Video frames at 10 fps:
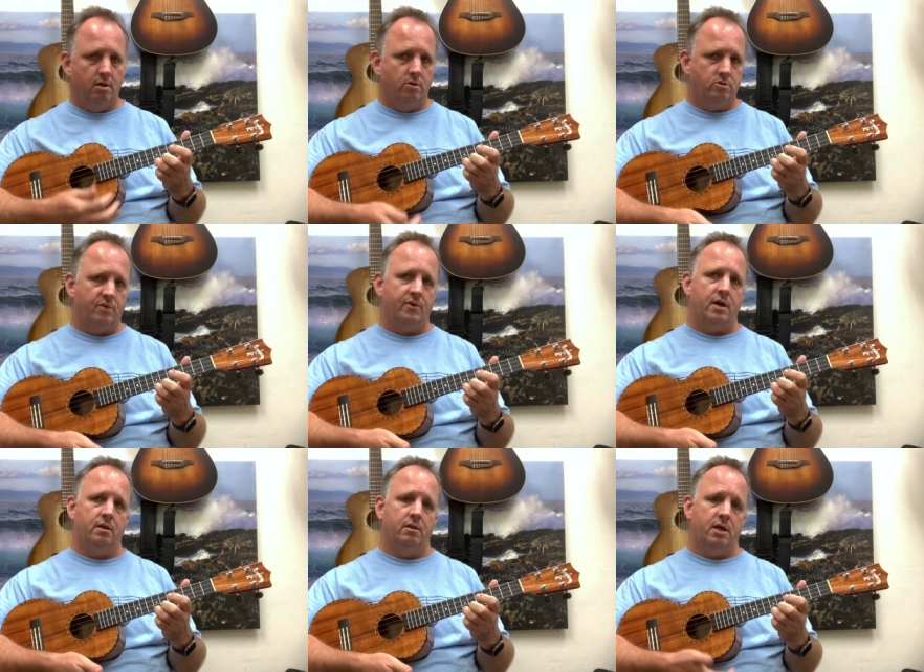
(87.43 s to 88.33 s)
So I've
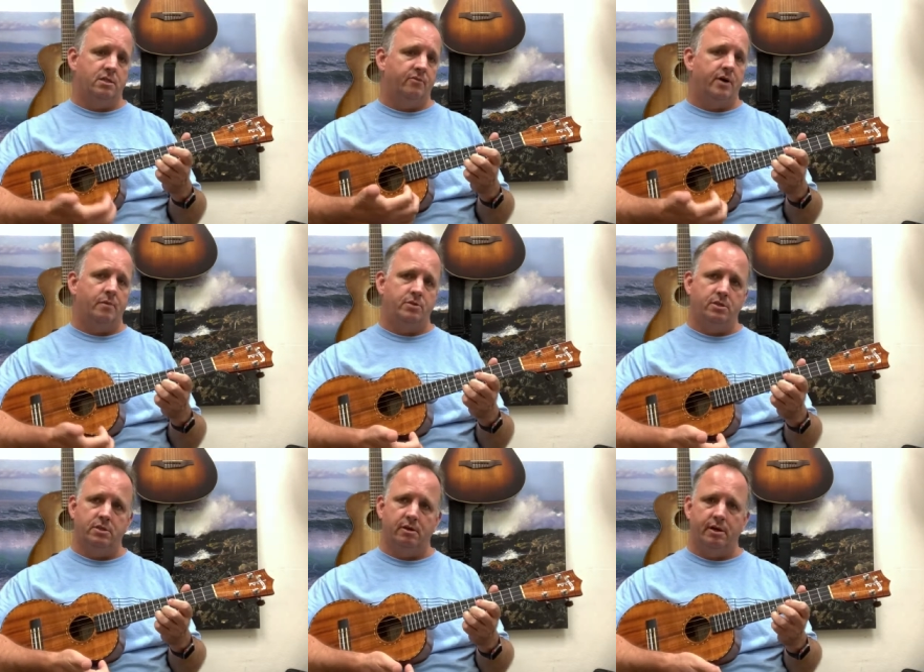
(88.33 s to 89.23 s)
got lots of
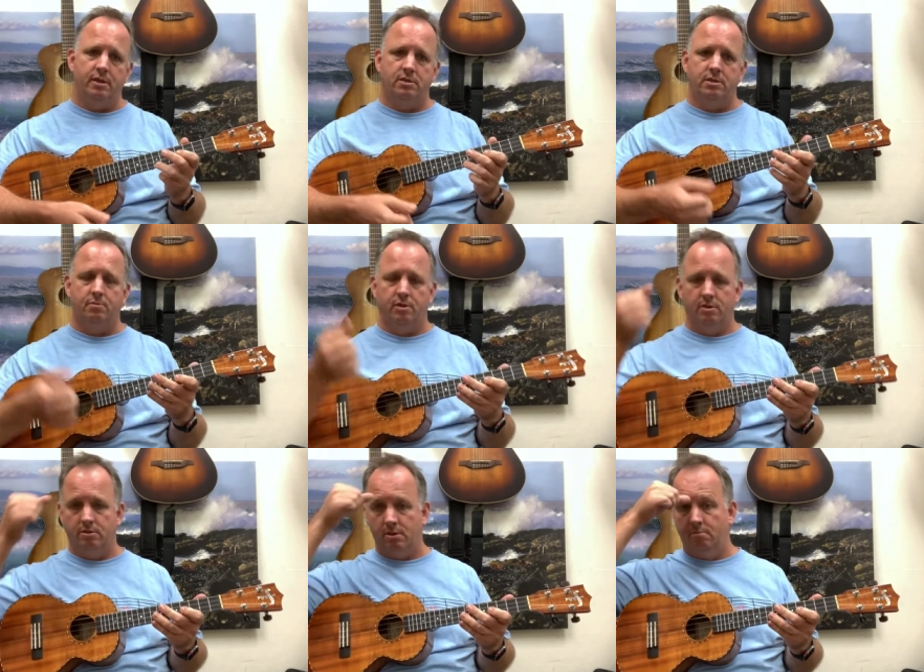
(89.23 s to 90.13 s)
options there. I can assemble
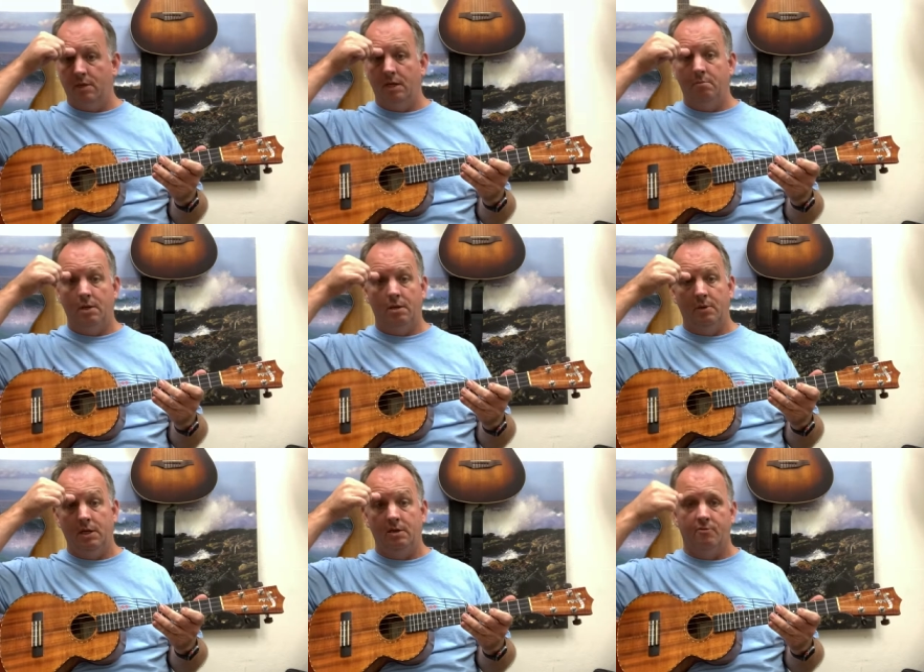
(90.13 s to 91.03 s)
those in many, many,
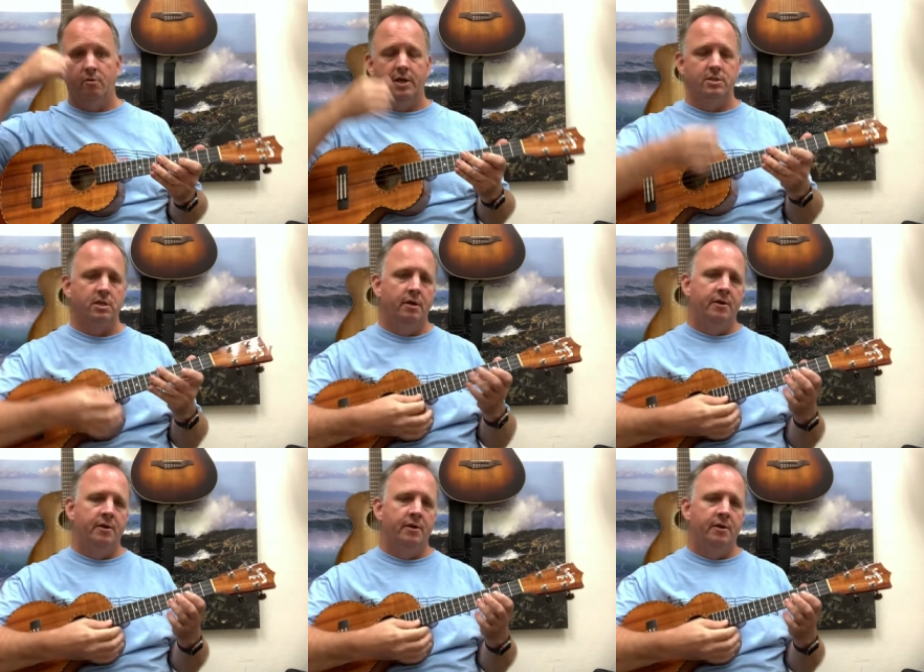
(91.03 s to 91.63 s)
many different ways.